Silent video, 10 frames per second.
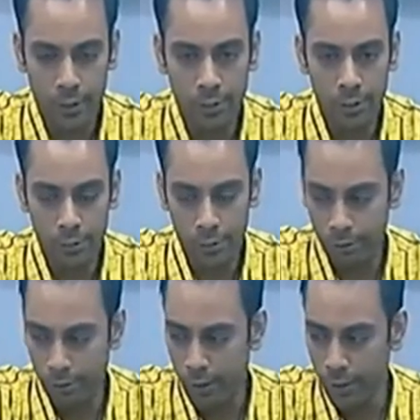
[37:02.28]
different
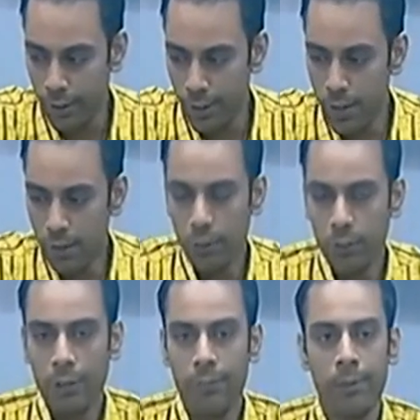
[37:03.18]
softwares. So
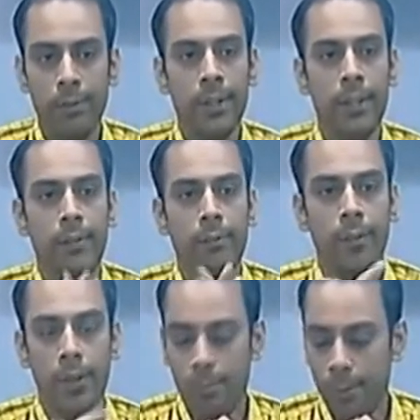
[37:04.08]
they formed a team.
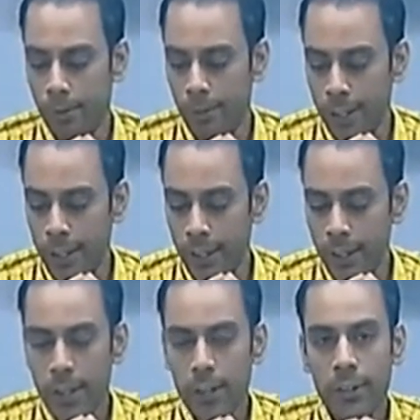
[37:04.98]
What happened over there?
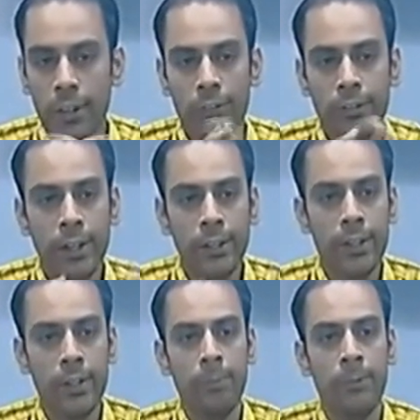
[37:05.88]
They
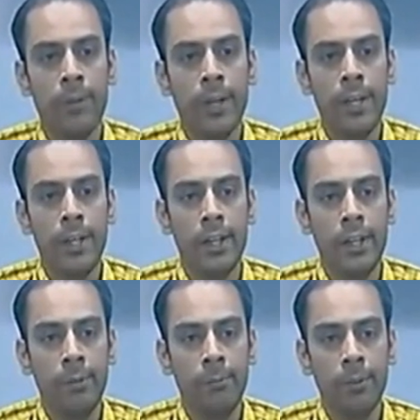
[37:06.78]
started providing
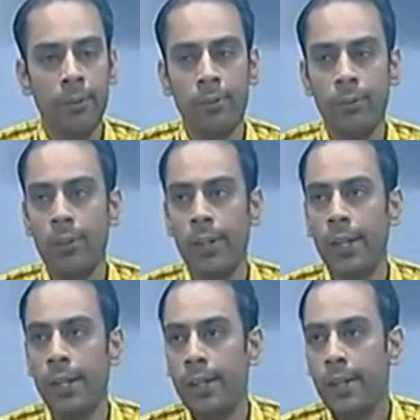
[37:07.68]
inputs to
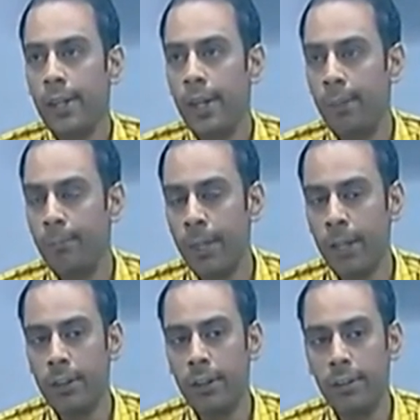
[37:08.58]
the
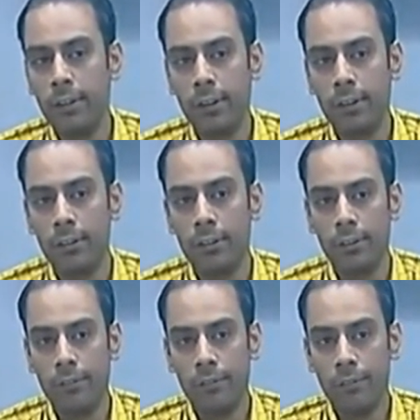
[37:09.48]
MTEC theses
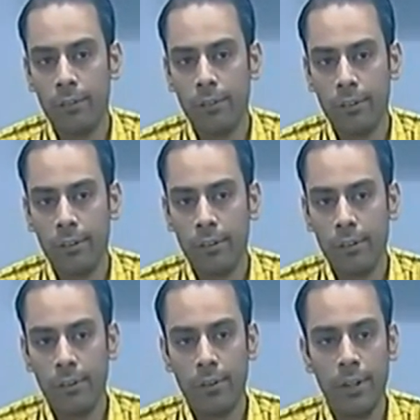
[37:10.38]

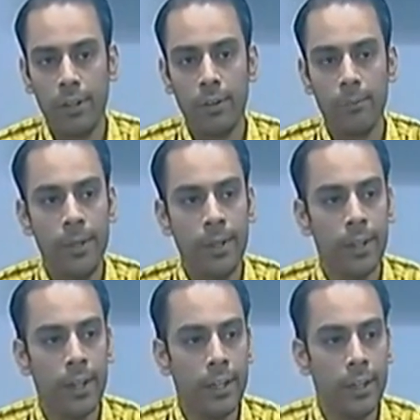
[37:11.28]
over being
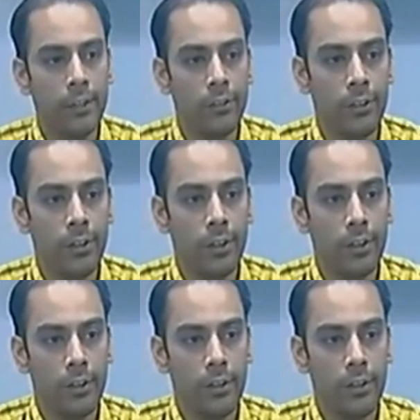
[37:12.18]
done at NITA Chandigarh.